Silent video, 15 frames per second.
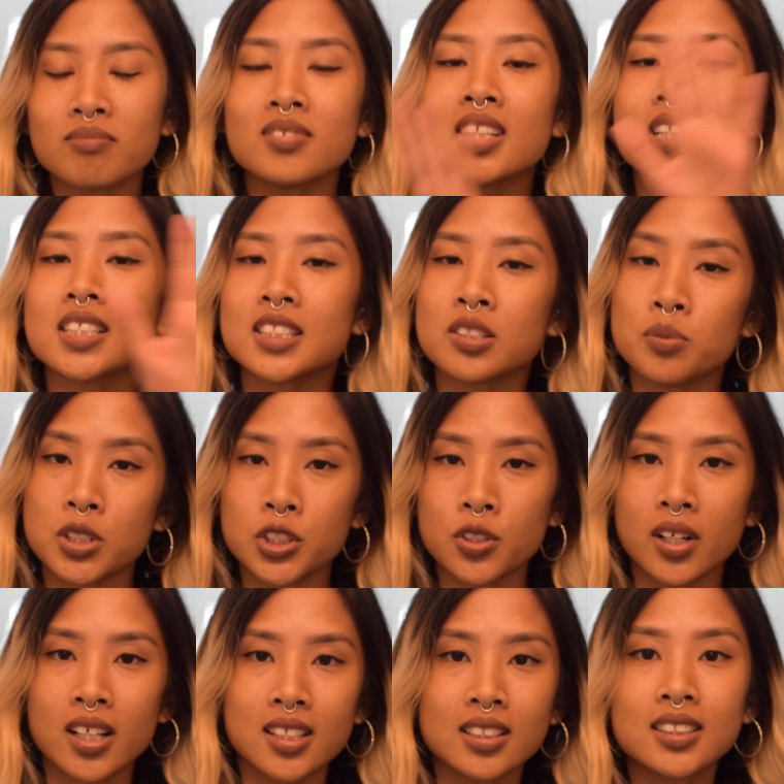Nice to meet you
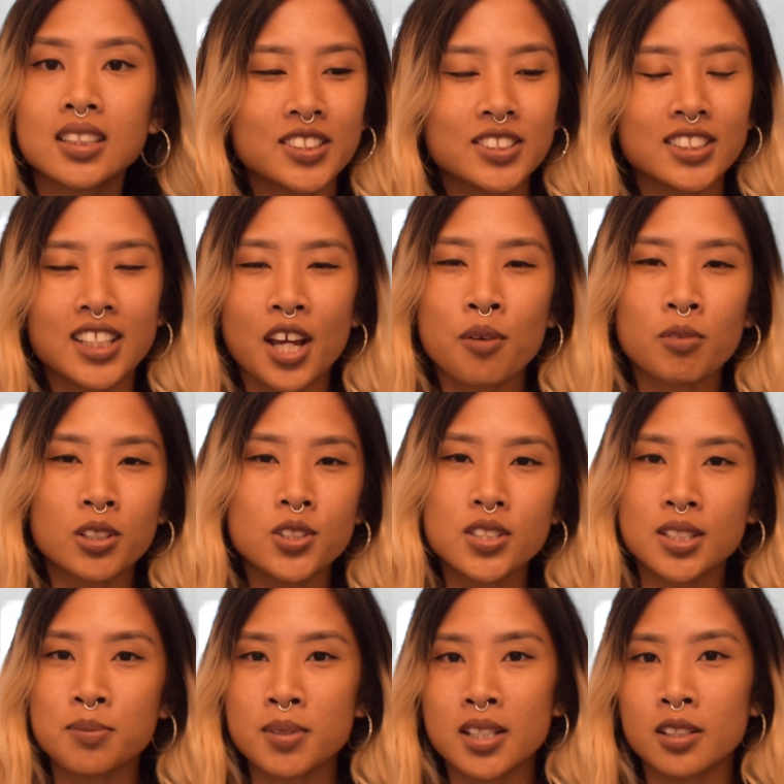guys. So today I'm going to do
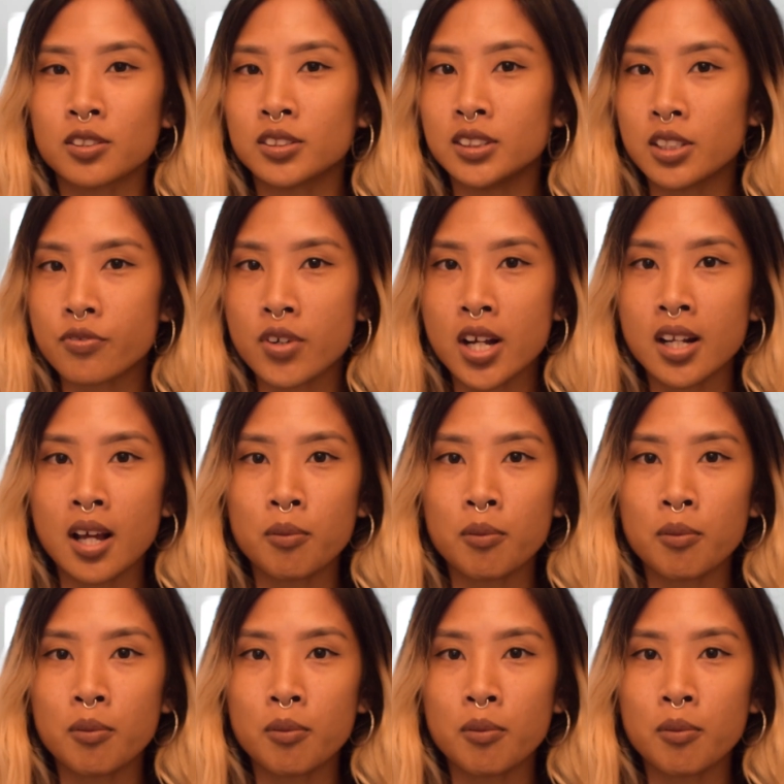something a little different.